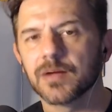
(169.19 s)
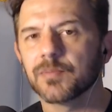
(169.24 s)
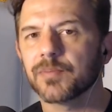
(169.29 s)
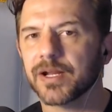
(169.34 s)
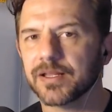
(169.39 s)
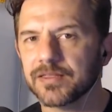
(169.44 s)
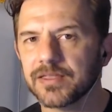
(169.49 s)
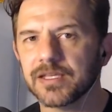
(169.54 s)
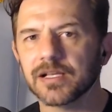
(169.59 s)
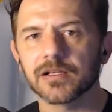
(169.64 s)

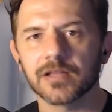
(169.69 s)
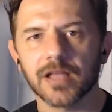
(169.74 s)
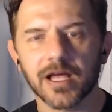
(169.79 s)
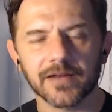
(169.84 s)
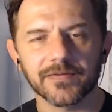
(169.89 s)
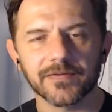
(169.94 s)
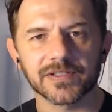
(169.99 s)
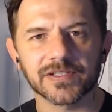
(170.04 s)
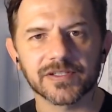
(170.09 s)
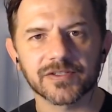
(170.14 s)
But I think a
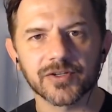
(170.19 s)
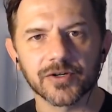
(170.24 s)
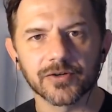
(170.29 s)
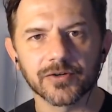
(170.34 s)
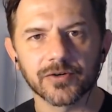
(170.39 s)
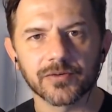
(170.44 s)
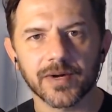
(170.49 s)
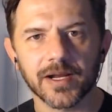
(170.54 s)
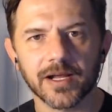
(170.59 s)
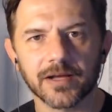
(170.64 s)
lot of this has
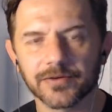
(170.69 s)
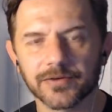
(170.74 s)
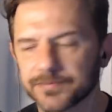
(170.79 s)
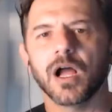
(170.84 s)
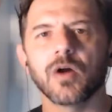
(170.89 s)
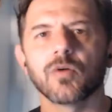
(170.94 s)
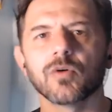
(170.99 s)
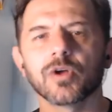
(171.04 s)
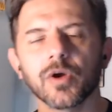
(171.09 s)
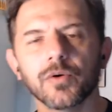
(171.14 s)
turned around.
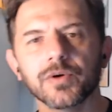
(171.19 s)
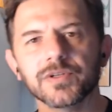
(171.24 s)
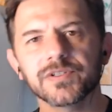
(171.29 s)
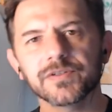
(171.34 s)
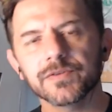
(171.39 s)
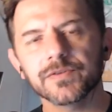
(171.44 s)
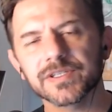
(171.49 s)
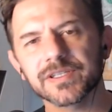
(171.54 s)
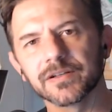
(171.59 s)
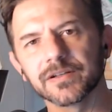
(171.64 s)
I will go into
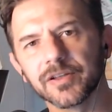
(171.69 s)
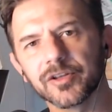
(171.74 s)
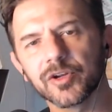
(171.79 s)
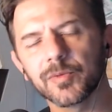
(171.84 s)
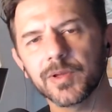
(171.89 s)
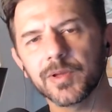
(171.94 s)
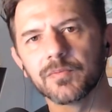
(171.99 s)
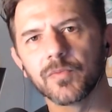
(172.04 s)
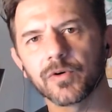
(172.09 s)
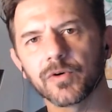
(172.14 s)
this a little
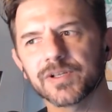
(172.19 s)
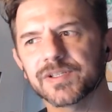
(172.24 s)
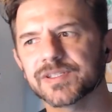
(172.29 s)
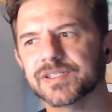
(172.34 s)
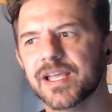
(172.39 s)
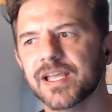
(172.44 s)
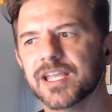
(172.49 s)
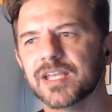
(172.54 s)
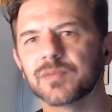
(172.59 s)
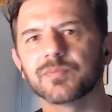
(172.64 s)
bit more in a
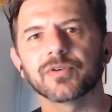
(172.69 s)
second,